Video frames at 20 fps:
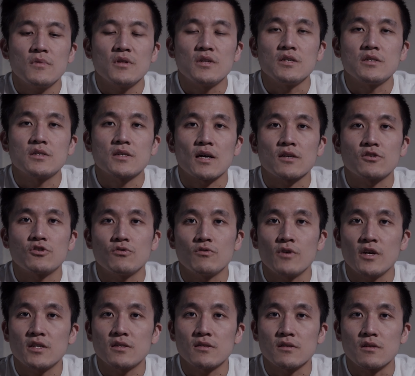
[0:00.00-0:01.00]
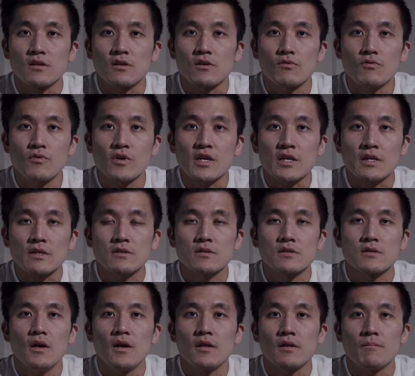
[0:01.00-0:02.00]
desaturate the
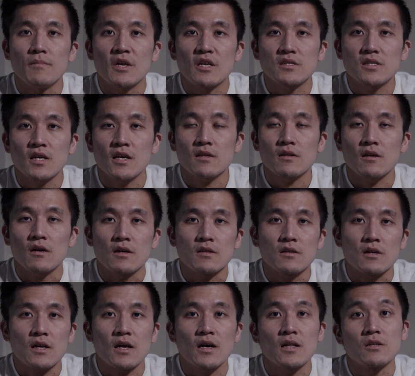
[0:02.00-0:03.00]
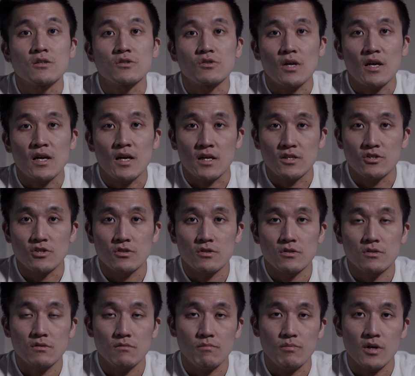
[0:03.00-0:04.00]
greens and maintain the other colors are
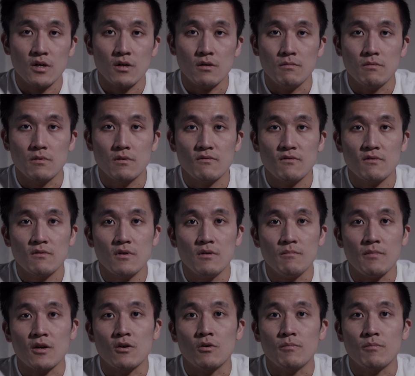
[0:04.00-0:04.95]
just superb in my